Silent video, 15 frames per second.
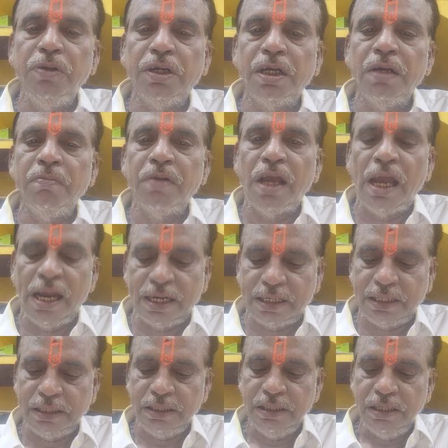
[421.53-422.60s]
became
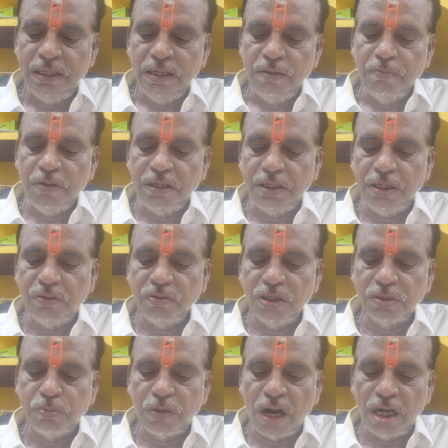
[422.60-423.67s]
act but it
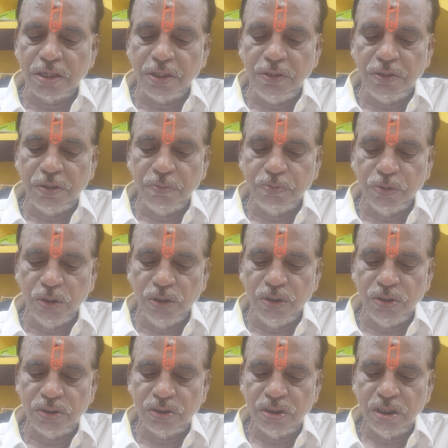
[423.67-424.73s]
was brought into
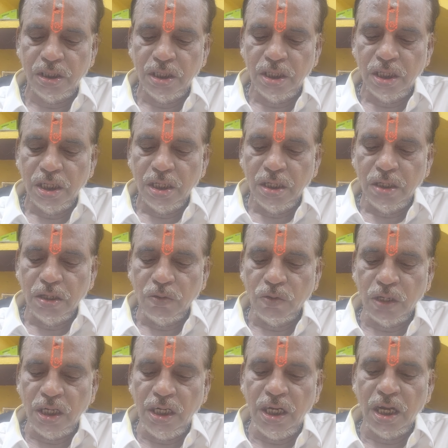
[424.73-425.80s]
force
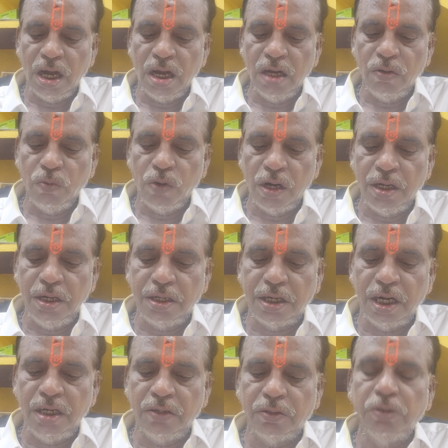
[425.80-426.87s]
only on
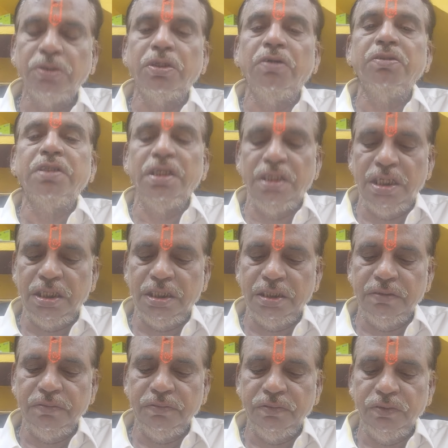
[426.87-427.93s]
110
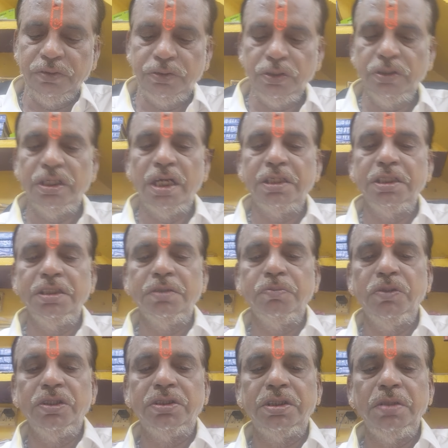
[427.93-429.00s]
2018 so that is
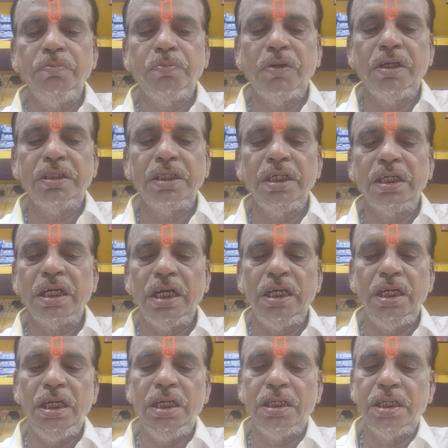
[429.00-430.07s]
most important
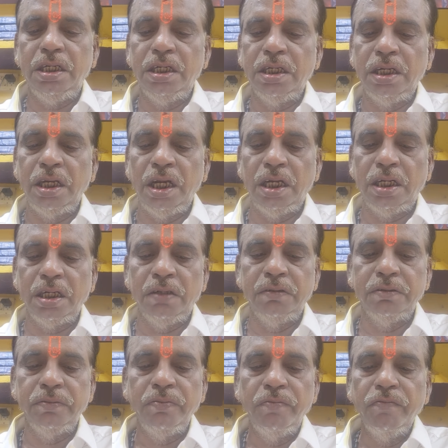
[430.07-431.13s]
kindly take
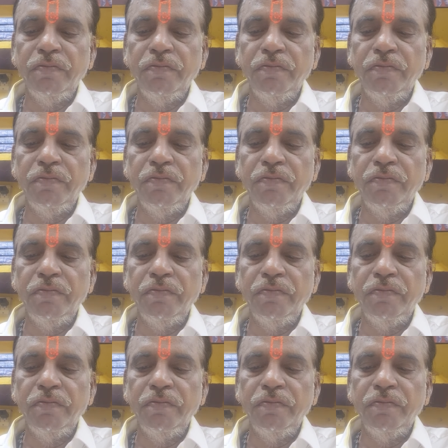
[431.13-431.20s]
down